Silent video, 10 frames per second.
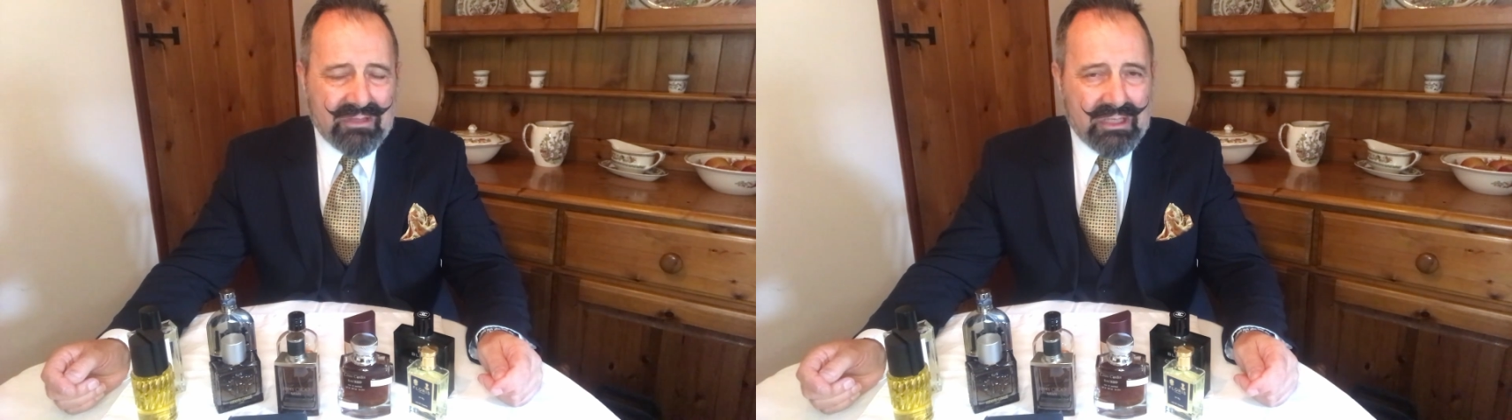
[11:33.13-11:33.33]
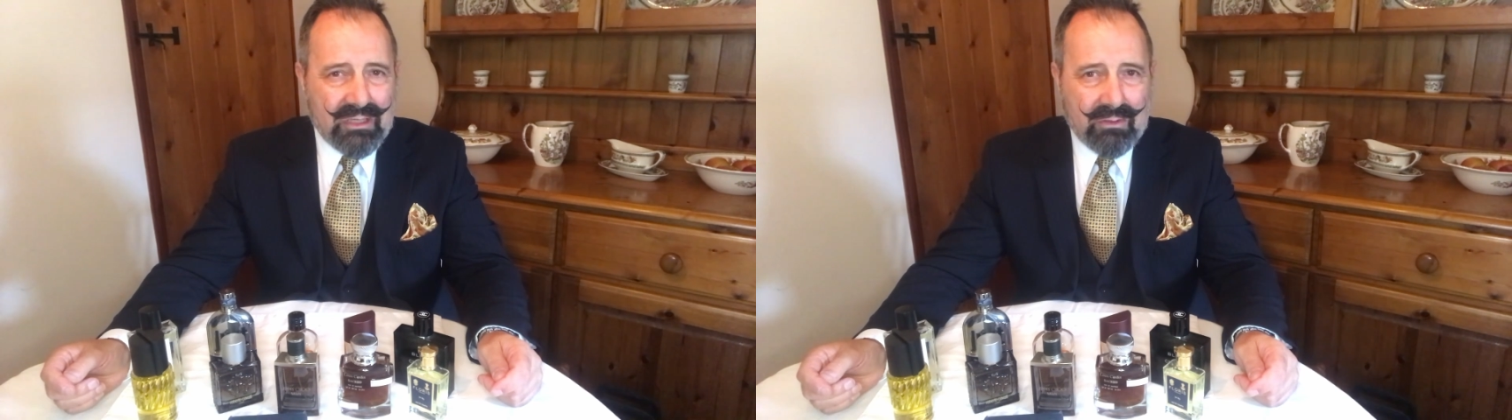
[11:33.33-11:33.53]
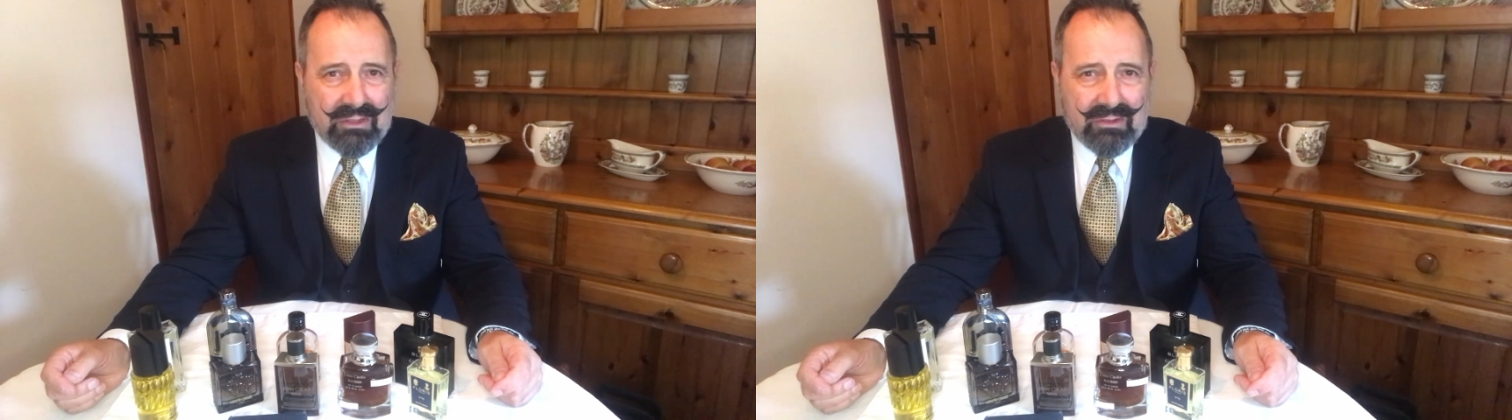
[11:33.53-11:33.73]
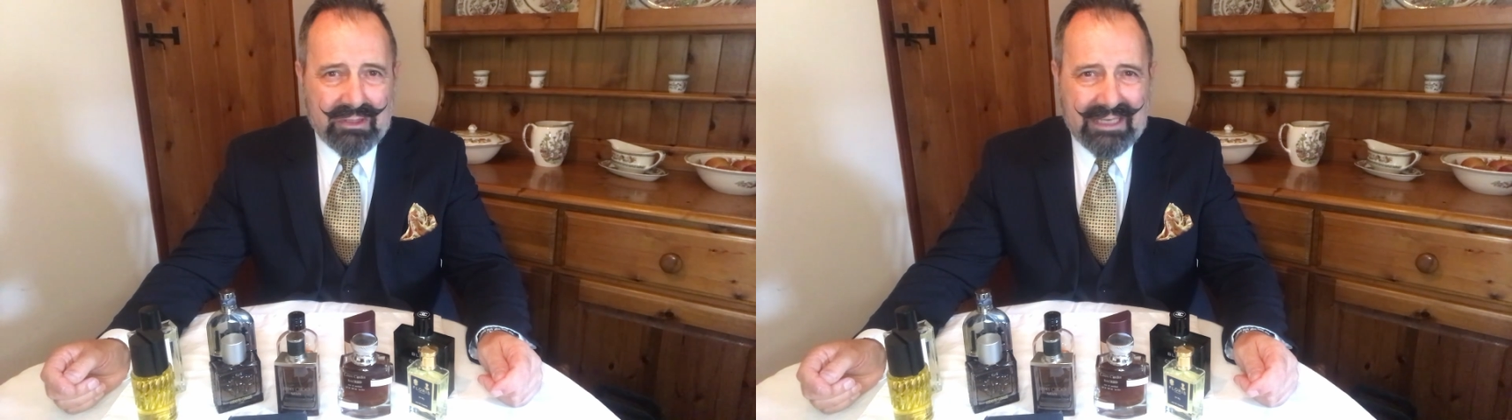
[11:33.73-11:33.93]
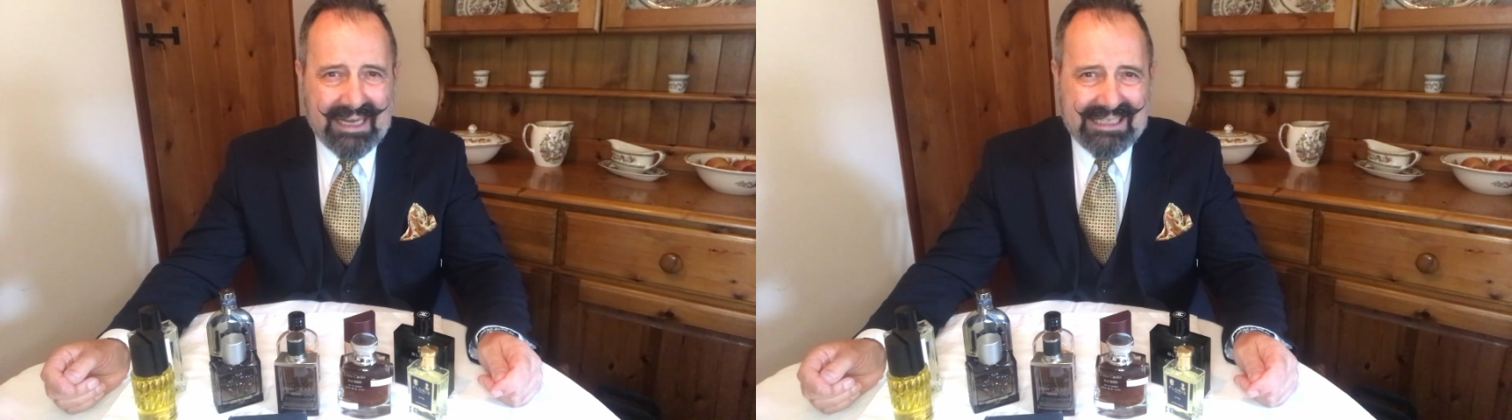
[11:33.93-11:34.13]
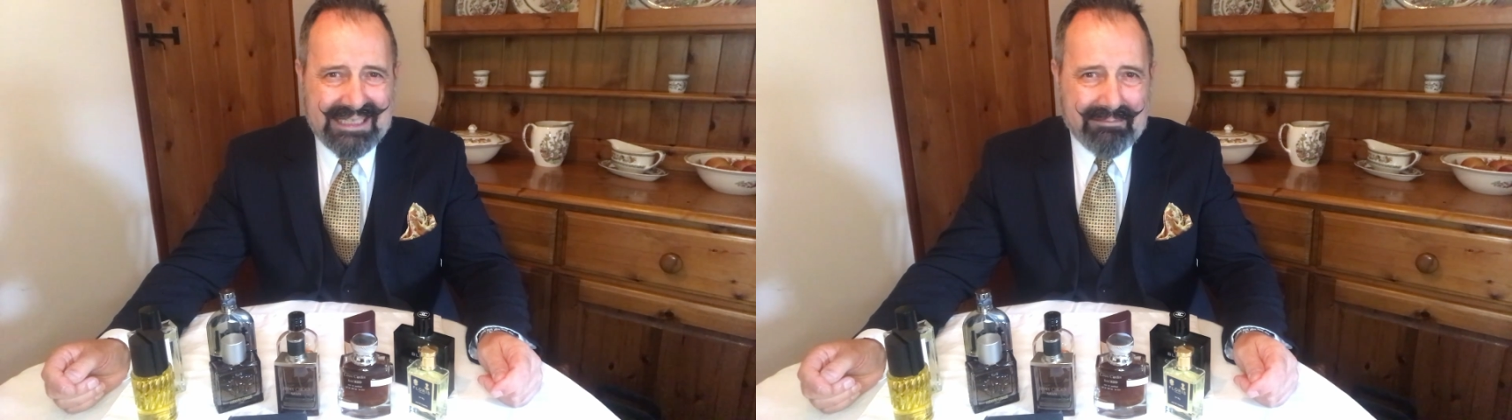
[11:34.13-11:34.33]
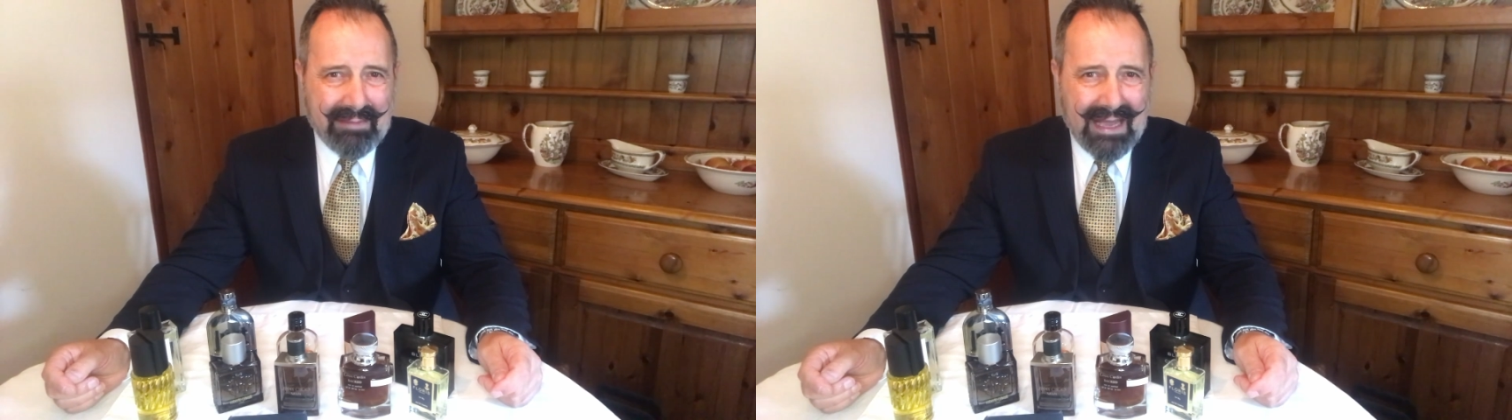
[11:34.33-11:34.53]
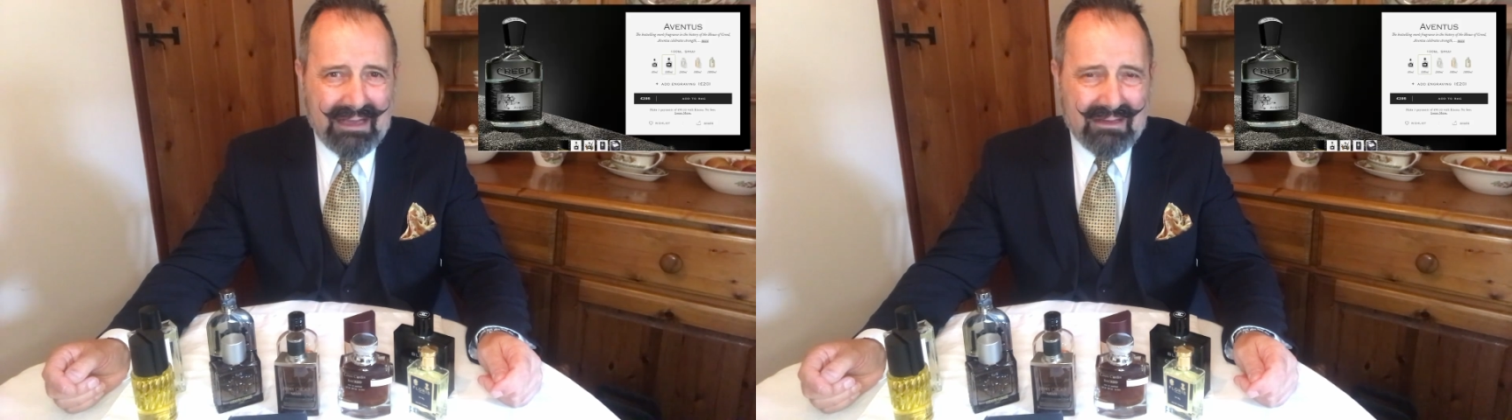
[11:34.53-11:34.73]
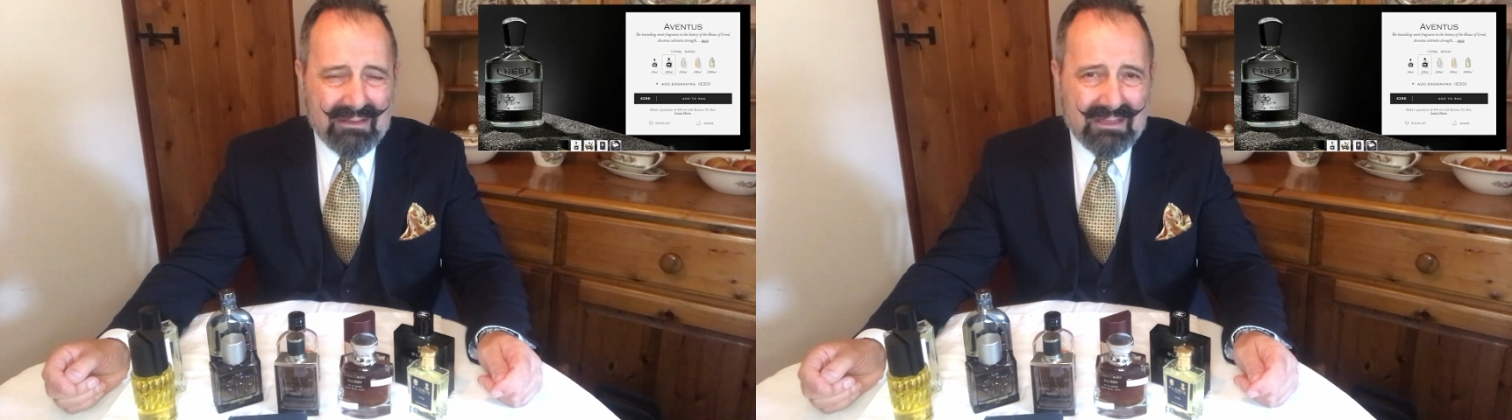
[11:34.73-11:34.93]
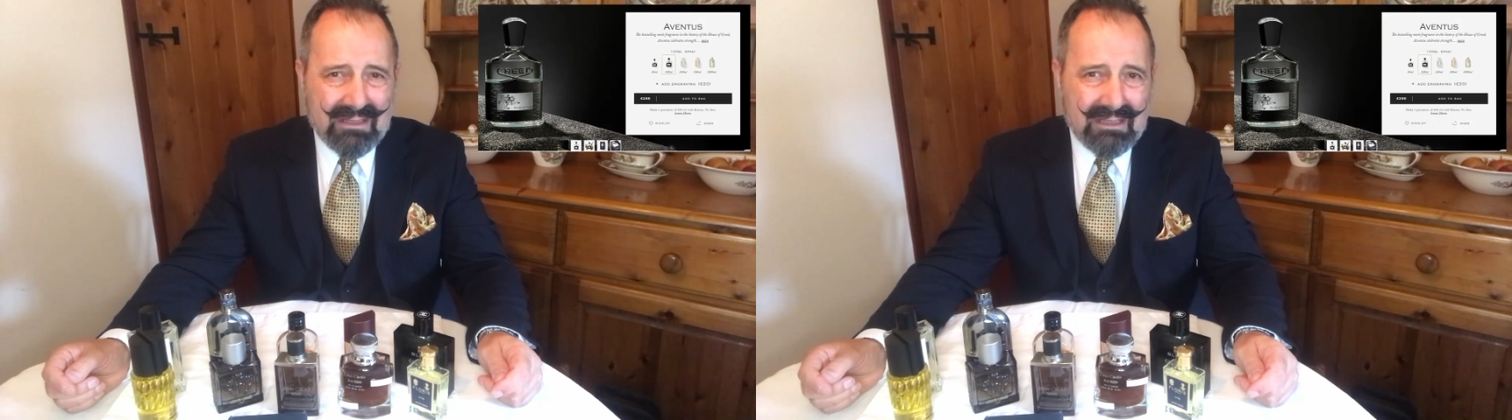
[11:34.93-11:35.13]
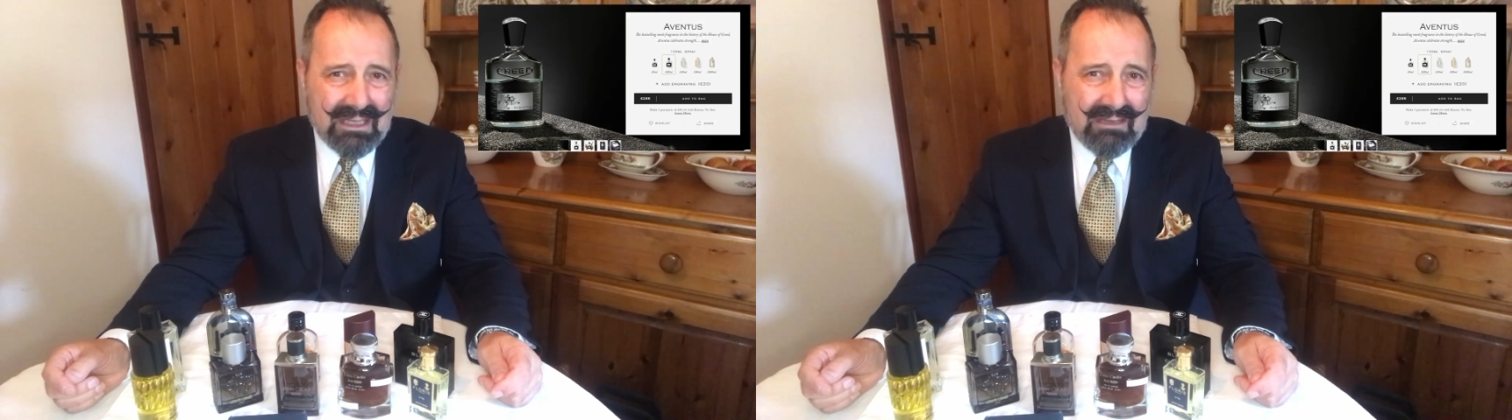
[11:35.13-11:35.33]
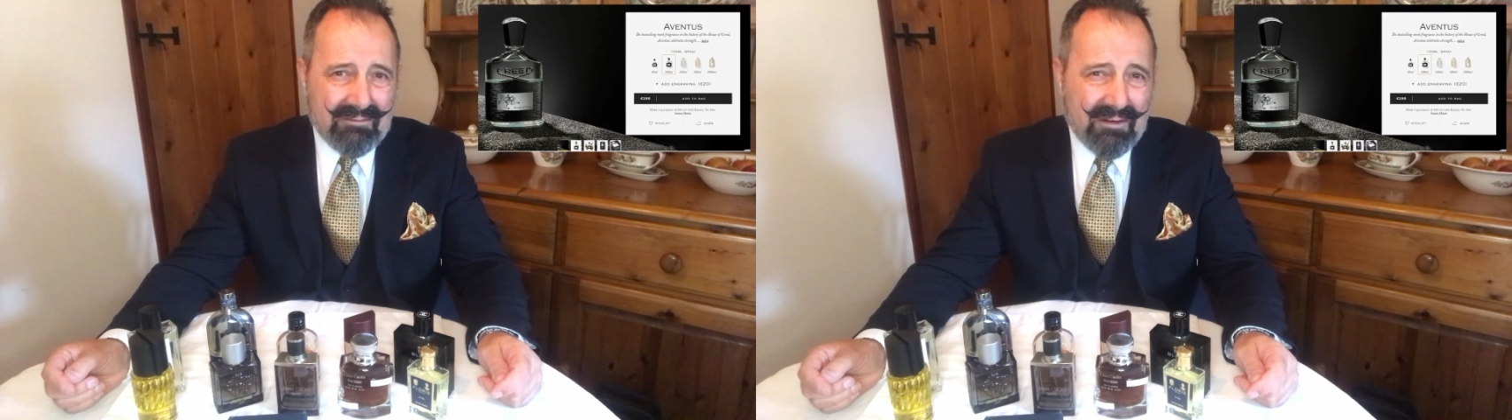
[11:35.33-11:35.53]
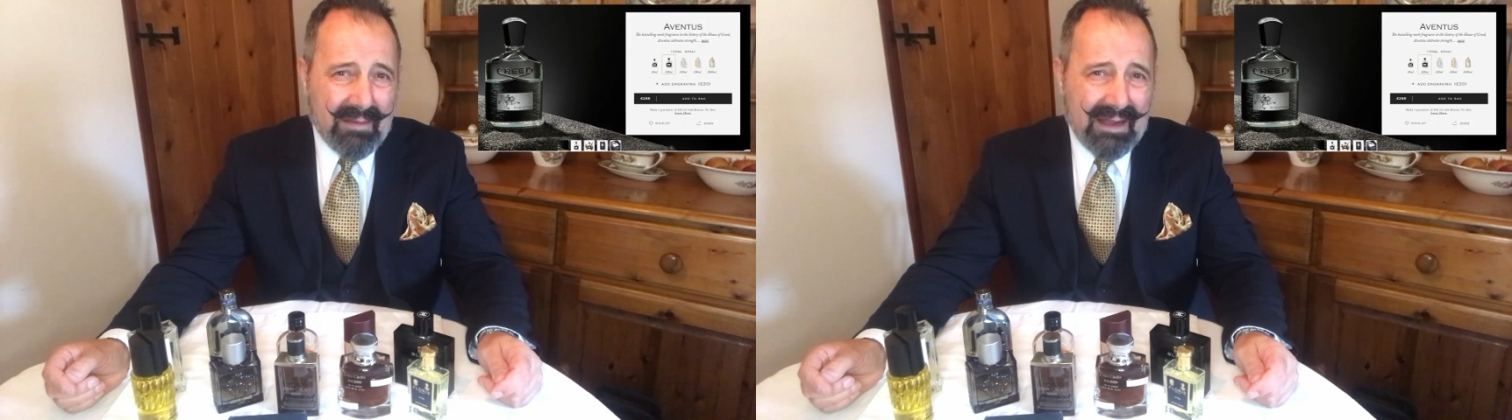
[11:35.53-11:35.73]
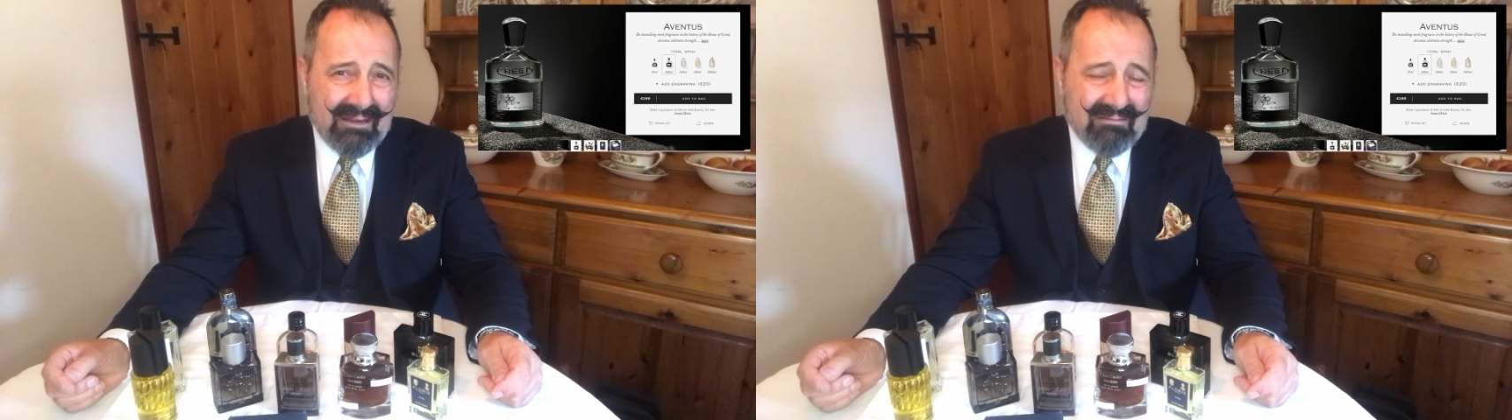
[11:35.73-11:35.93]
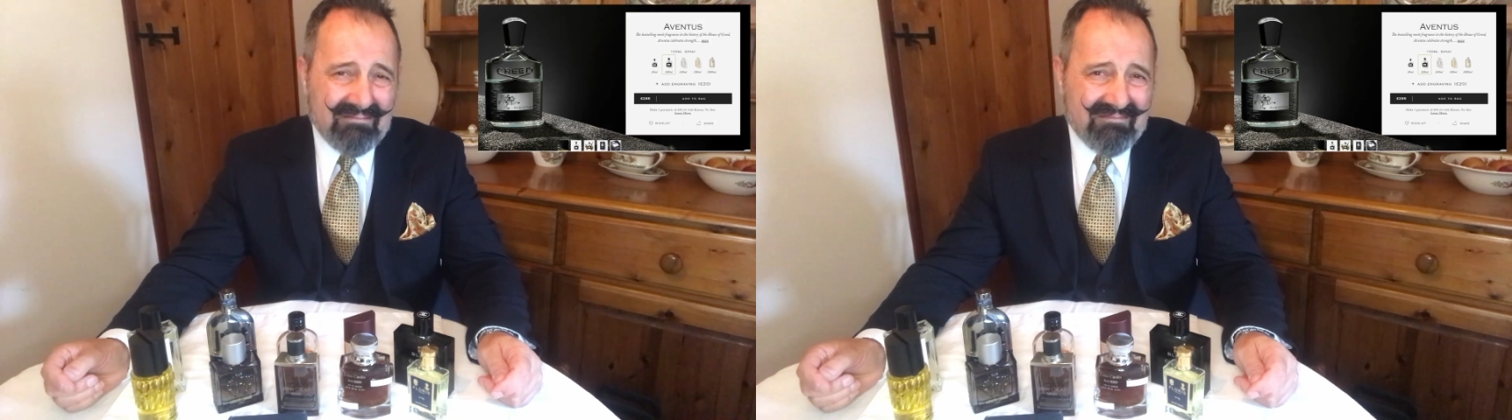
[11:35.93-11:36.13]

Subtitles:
£280 for about